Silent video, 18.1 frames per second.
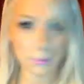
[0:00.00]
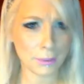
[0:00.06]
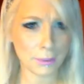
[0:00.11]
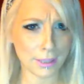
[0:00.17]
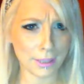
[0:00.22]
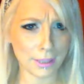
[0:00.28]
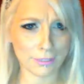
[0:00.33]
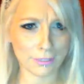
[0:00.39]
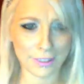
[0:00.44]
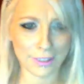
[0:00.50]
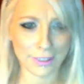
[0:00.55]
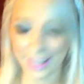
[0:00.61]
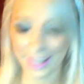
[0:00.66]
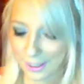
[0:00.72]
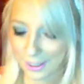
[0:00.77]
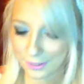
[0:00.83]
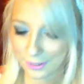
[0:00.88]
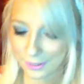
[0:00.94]
I don't know, I might
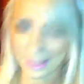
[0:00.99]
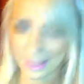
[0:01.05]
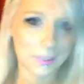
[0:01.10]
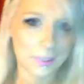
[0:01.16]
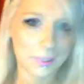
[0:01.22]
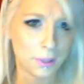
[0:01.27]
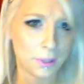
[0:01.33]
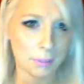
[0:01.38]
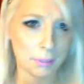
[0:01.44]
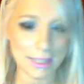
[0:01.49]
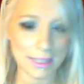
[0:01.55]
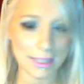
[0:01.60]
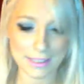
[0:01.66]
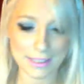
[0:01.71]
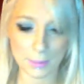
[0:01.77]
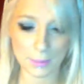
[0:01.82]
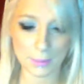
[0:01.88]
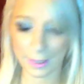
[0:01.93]
disobey it later, who
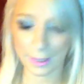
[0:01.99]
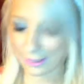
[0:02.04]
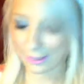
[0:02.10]
knows.